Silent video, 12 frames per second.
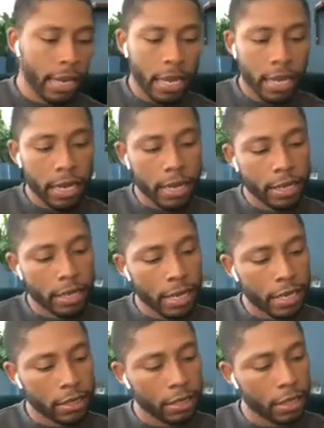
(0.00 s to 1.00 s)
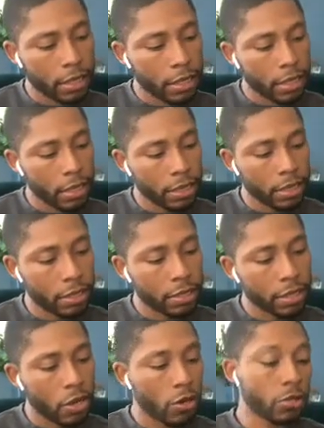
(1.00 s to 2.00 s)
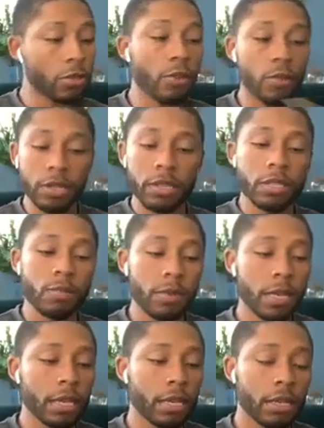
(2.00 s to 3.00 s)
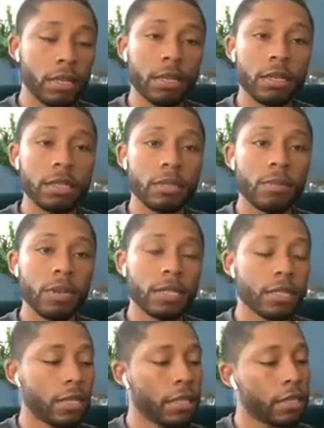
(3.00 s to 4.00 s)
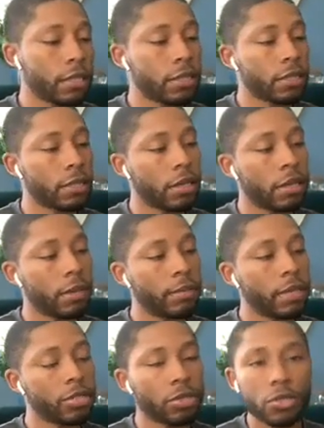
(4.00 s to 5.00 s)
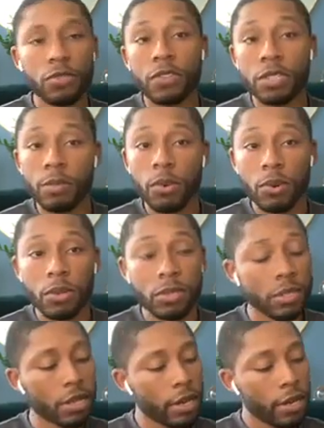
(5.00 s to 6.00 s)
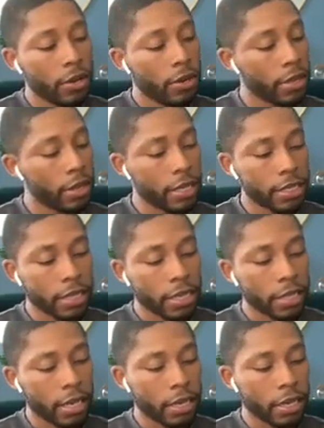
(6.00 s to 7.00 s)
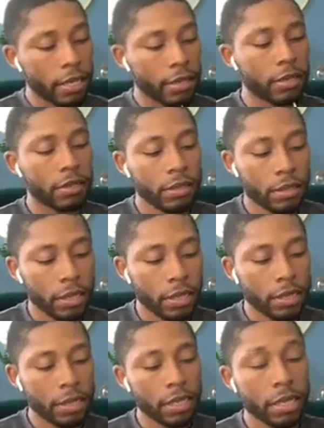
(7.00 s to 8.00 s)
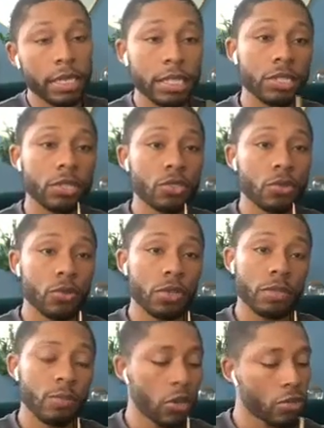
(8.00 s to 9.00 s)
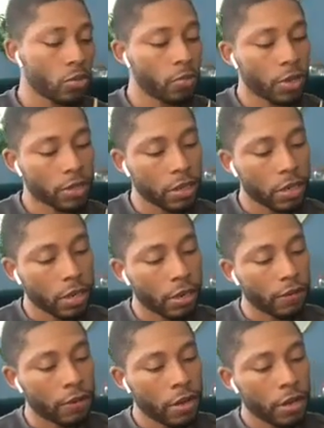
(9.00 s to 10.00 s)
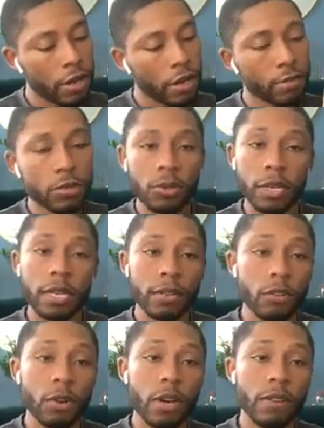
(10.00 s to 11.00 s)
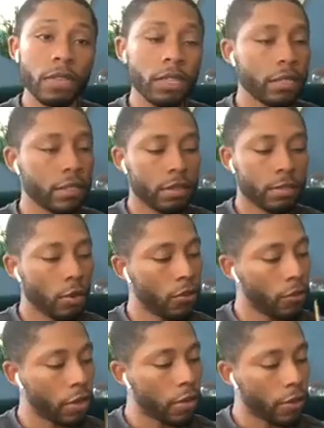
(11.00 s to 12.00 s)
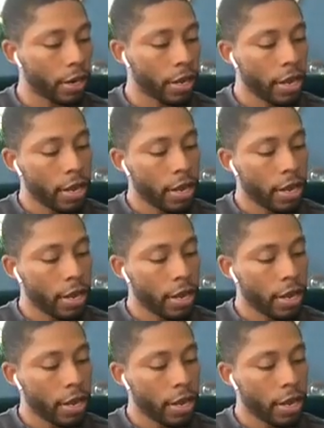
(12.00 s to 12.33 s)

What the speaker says: And last thing is, I also have one of these big sticks that you use for s'mores and things like that, and in addition to the small toothpicks that I have. So again, if you don't have these, perfectly all right.